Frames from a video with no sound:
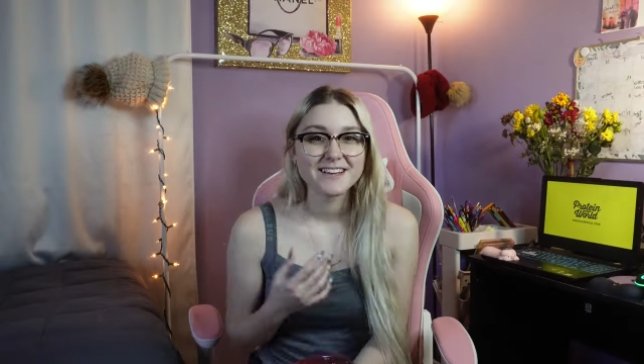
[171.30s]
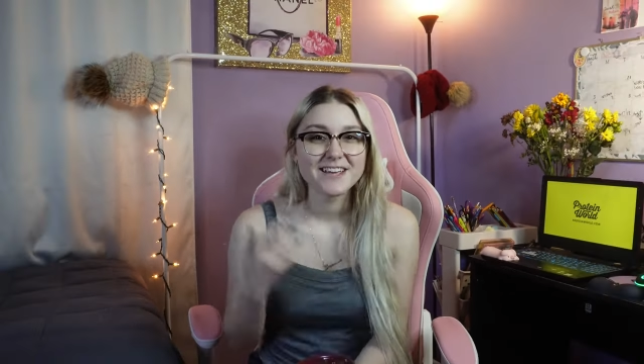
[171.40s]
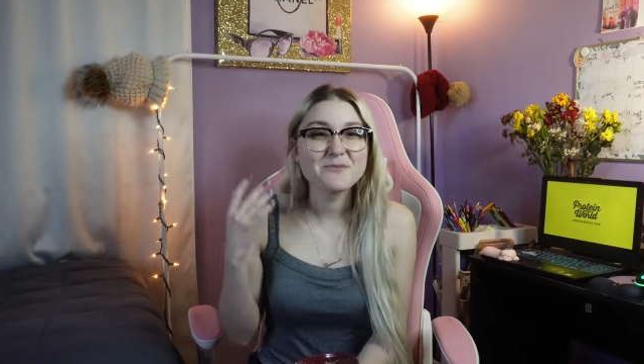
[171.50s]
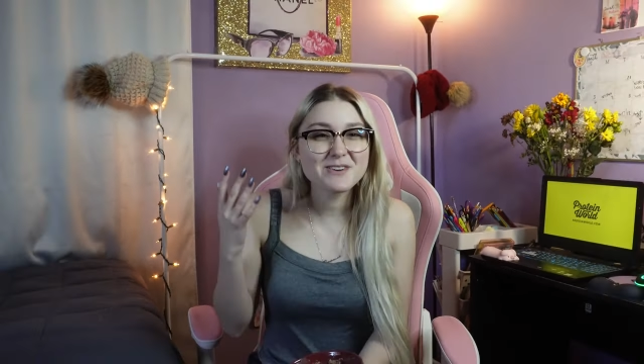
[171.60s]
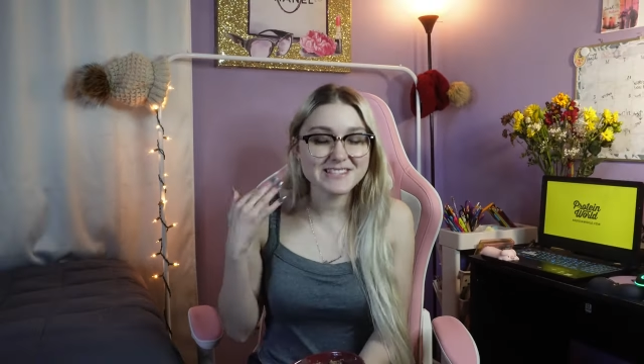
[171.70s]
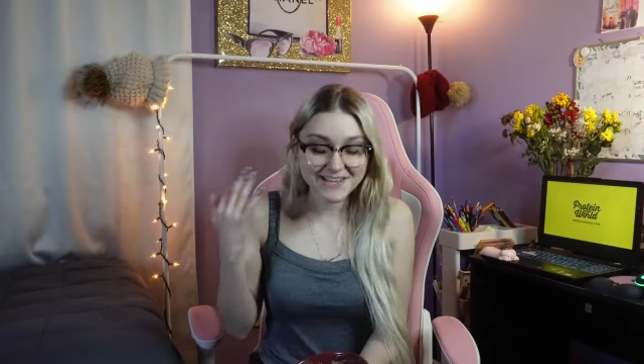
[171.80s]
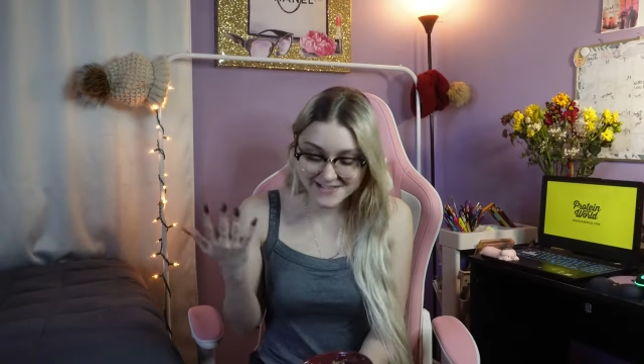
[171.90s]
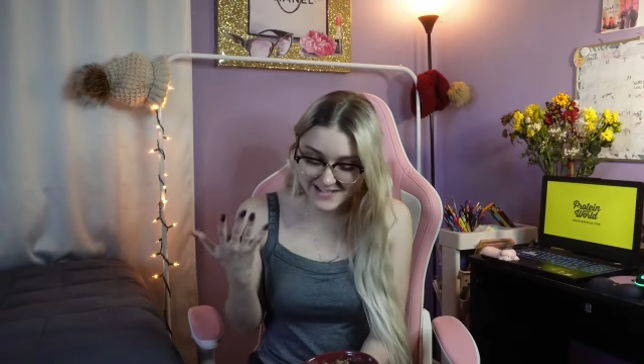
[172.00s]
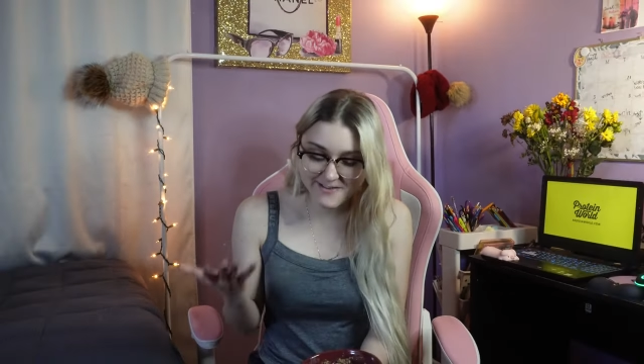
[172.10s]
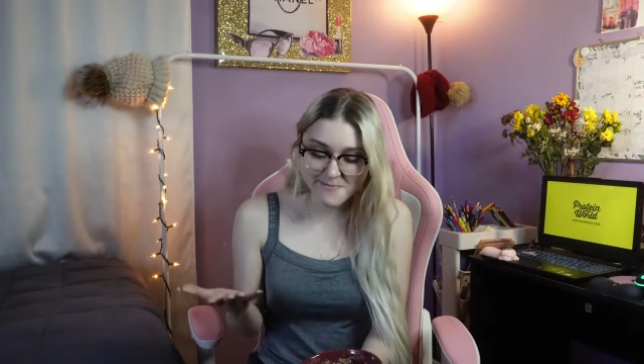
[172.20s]
it was
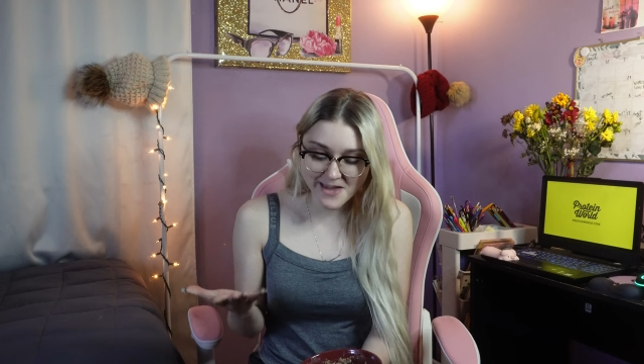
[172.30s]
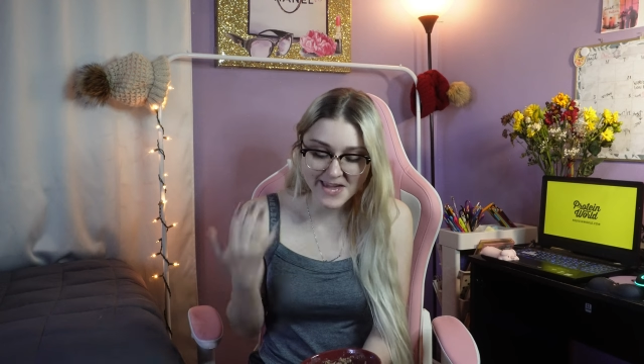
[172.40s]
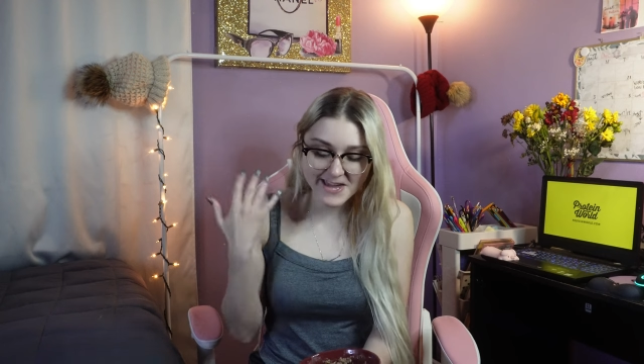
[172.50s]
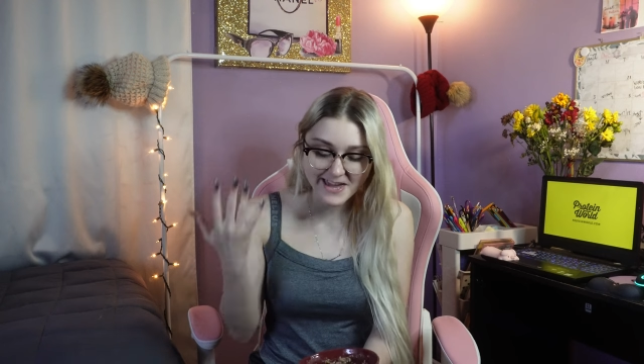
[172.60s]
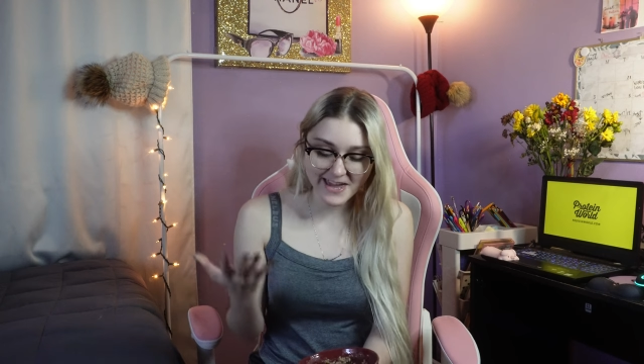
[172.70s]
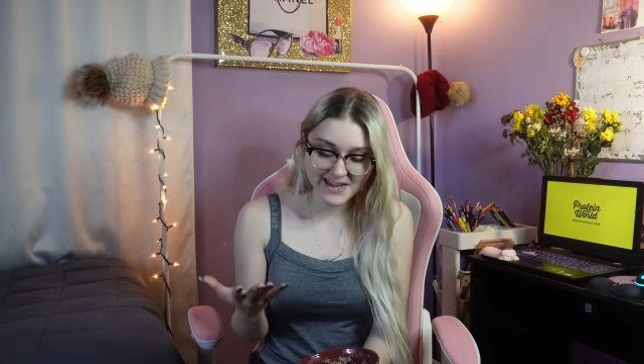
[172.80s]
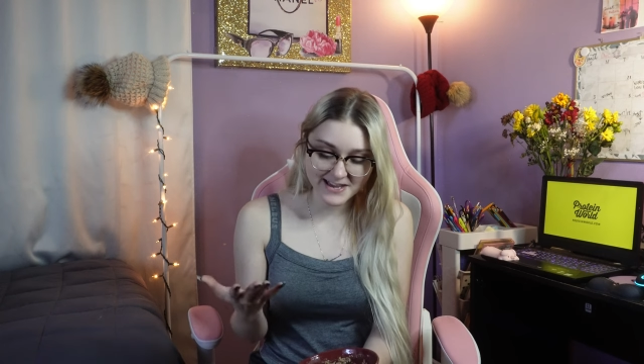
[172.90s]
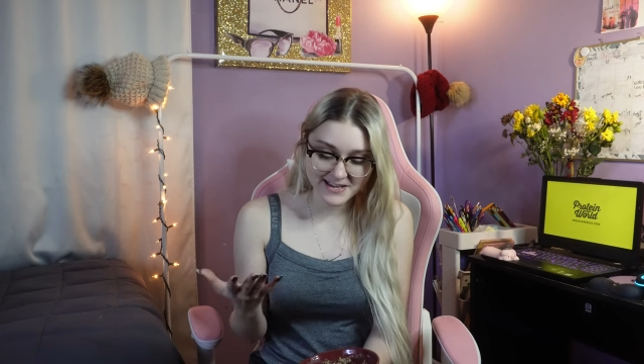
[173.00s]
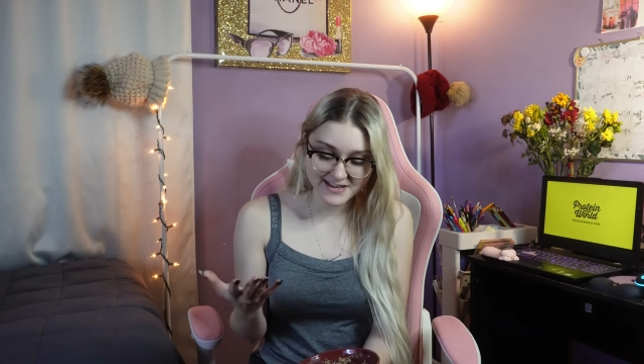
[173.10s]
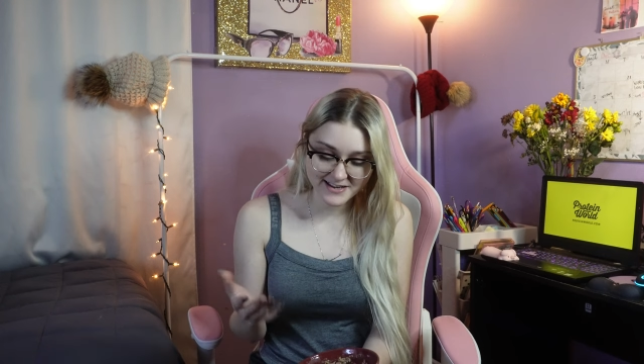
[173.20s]
easy to make
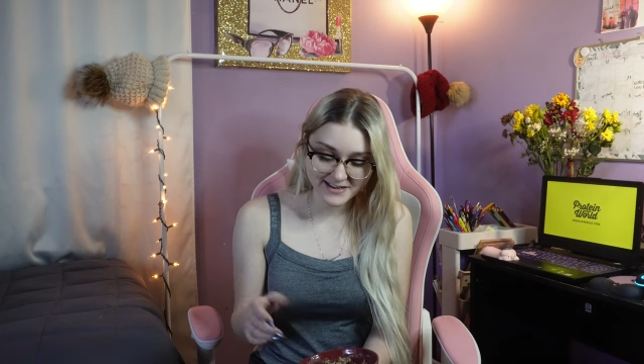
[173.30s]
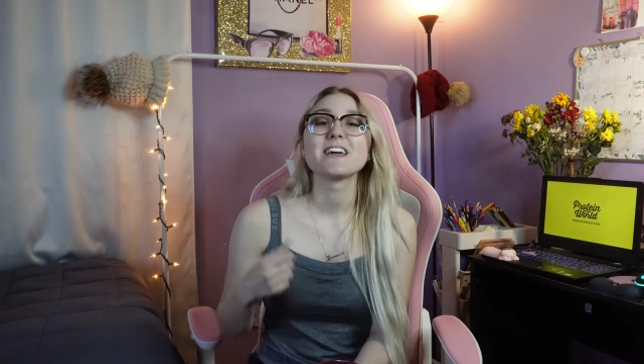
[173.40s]
and